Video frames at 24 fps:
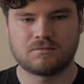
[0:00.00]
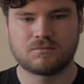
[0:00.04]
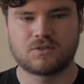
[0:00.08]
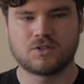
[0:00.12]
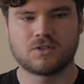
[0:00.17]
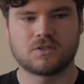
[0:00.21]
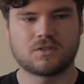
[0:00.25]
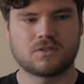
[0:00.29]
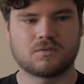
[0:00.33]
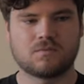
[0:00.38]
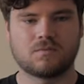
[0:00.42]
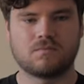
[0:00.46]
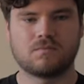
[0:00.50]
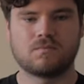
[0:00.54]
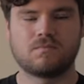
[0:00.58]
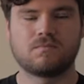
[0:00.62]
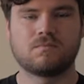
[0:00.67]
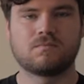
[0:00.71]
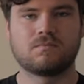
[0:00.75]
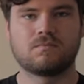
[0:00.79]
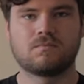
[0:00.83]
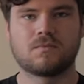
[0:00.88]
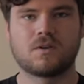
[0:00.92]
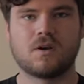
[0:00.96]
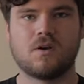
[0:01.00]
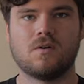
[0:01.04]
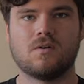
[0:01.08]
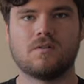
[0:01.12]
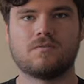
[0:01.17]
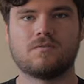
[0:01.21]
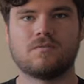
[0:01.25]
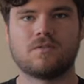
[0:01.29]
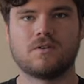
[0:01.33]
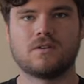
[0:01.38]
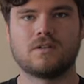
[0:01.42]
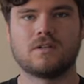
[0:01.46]
just
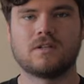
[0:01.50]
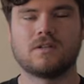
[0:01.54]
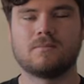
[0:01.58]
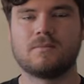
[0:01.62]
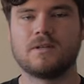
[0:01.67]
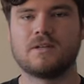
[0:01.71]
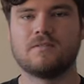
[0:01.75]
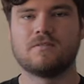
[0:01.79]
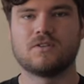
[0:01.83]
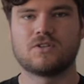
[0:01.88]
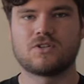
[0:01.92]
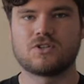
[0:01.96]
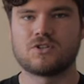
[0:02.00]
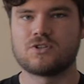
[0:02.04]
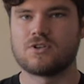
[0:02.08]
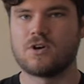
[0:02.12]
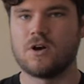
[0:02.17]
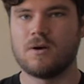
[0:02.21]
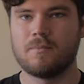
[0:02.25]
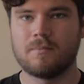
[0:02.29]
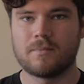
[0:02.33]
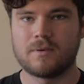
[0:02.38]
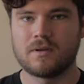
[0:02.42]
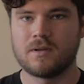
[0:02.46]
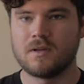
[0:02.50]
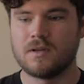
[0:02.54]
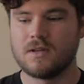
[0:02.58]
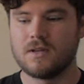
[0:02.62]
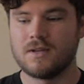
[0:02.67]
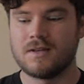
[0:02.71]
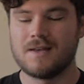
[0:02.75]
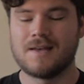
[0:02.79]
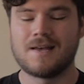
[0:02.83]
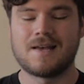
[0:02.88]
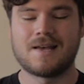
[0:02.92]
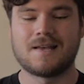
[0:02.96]
going for a little bit of a shop,
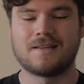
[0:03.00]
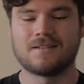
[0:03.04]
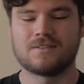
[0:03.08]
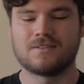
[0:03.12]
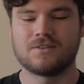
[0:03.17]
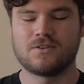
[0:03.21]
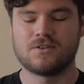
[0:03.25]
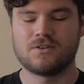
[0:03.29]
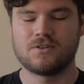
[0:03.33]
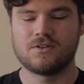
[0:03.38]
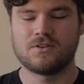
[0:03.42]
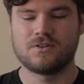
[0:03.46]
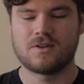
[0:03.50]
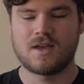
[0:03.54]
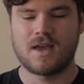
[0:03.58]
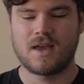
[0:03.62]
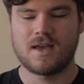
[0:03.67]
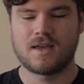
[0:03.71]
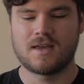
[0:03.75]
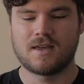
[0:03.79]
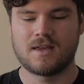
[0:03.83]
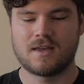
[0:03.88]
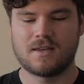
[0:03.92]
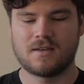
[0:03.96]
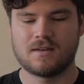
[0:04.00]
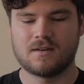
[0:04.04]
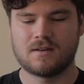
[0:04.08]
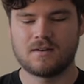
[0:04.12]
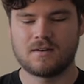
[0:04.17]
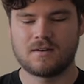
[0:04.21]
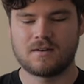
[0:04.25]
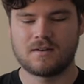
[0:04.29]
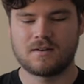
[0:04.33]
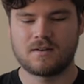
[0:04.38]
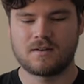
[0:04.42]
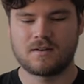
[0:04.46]
as you do,
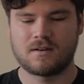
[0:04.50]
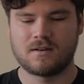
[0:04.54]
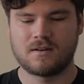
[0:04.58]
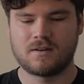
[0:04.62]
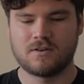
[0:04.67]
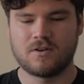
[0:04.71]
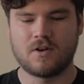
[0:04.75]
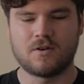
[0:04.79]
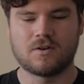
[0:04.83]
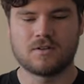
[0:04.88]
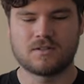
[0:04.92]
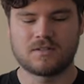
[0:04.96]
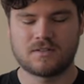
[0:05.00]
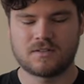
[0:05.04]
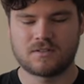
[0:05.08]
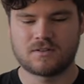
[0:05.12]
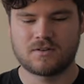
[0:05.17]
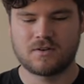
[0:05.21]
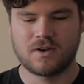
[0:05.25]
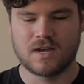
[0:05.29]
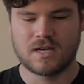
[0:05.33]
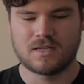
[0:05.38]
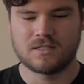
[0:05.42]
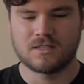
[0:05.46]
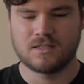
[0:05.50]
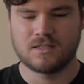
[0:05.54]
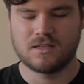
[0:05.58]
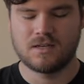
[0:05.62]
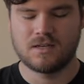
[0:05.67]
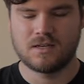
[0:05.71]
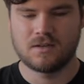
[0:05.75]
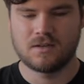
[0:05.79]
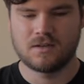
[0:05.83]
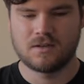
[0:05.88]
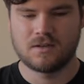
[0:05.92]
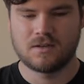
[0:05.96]
and notice this
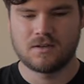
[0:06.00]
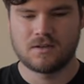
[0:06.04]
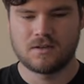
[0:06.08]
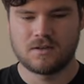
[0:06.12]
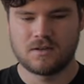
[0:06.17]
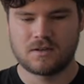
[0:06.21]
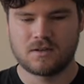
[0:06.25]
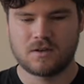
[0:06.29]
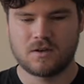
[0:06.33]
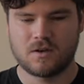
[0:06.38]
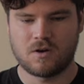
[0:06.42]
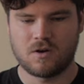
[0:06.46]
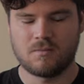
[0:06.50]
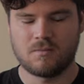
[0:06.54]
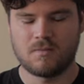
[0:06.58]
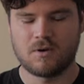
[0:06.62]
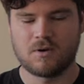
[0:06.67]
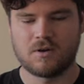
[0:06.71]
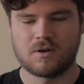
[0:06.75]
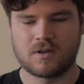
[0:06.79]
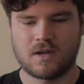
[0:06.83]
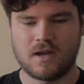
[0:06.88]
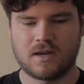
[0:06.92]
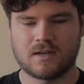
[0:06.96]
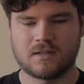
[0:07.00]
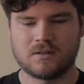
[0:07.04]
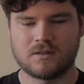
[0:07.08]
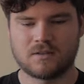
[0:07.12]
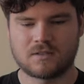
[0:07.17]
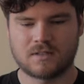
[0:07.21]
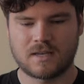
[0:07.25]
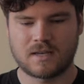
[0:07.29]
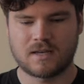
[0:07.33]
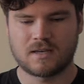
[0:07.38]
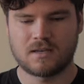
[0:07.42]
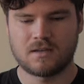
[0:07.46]
crazy combo. It kind of
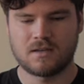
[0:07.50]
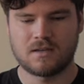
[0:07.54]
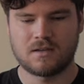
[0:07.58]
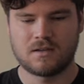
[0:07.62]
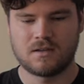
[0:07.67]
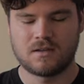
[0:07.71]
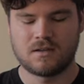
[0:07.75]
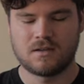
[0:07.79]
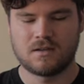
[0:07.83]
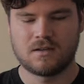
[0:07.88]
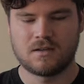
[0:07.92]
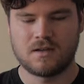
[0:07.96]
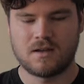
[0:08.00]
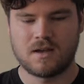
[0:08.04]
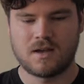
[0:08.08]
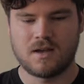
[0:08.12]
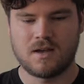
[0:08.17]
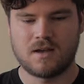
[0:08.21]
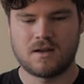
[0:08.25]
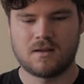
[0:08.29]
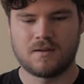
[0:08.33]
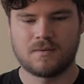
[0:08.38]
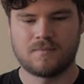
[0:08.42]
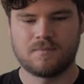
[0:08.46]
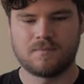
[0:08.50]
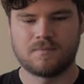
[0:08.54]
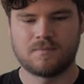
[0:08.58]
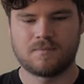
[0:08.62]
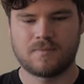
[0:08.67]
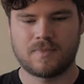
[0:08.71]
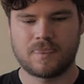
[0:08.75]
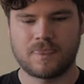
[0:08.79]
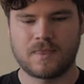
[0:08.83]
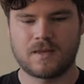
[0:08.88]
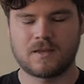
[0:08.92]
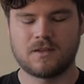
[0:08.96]
looks like a,
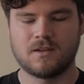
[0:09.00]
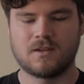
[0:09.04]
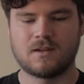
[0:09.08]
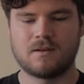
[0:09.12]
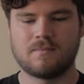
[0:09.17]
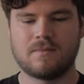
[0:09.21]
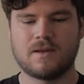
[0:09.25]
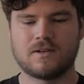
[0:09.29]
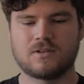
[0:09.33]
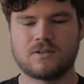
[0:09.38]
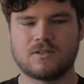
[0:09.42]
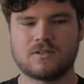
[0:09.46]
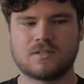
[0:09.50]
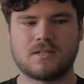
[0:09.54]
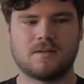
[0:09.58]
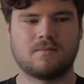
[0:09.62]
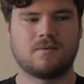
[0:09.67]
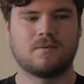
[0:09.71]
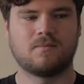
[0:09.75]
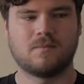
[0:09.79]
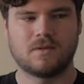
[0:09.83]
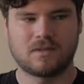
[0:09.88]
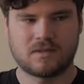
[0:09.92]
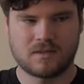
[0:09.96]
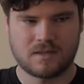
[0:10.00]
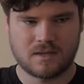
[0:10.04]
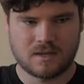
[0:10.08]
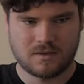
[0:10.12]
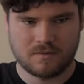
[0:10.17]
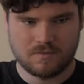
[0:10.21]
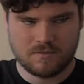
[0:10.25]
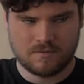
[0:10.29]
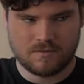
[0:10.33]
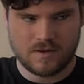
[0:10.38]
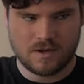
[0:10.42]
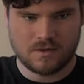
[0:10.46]
like you could imagine someone with like a
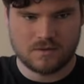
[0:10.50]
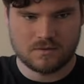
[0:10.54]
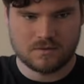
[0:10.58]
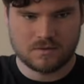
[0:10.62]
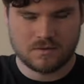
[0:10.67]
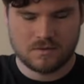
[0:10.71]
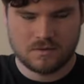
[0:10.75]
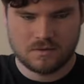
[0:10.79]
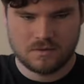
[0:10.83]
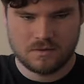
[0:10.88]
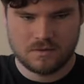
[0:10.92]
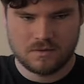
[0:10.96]
felt